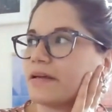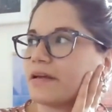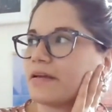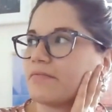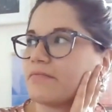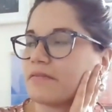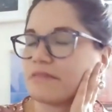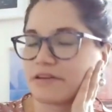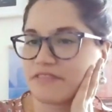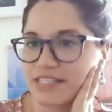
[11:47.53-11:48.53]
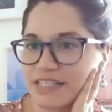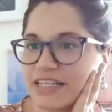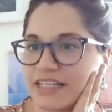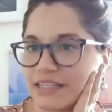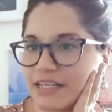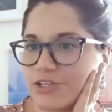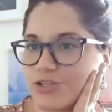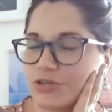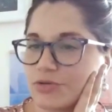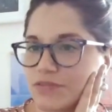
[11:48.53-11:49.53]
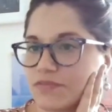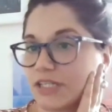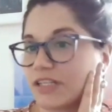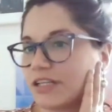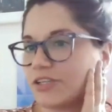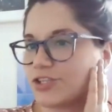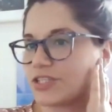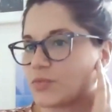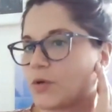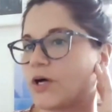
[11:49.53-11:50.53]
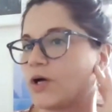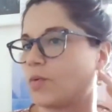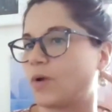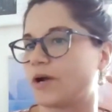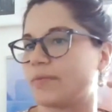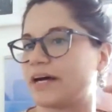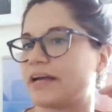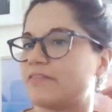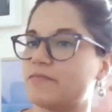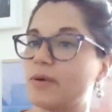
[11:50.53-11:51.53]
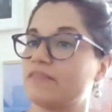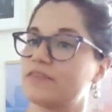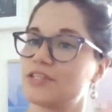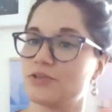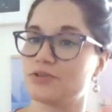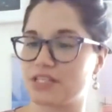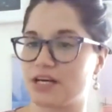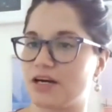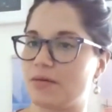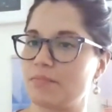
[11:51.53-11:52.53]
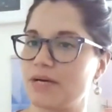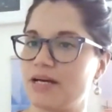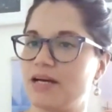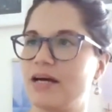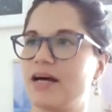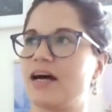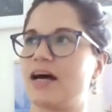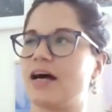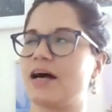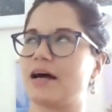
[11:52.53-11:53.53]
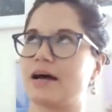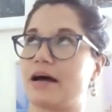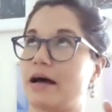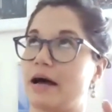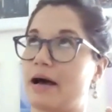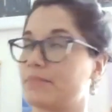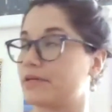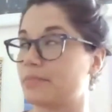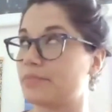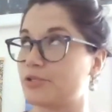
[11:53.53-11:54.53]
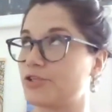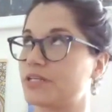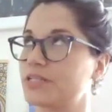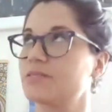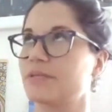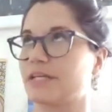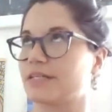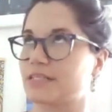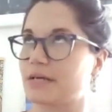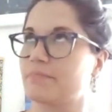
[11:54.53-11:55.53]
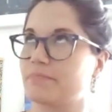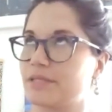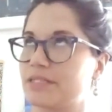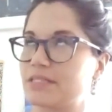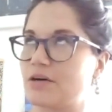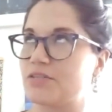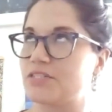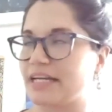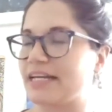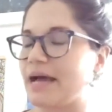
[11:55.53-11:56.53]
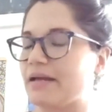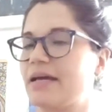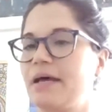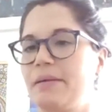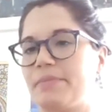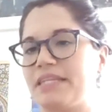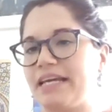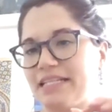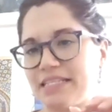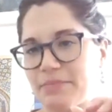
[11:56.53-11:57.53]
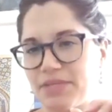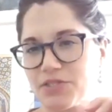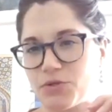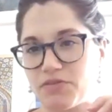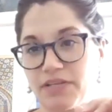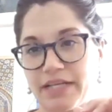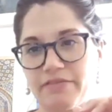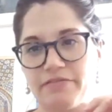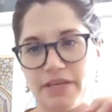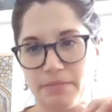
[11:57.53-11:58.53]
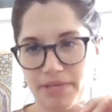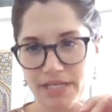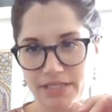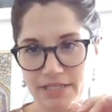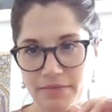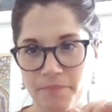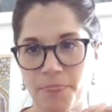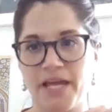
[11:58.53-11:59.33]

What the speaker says: a very fascinating, engaging use of technology as well, whereby when visitors come, I'm going to butcher this because it's all secondhand, but they get something sort of like a Fitbit.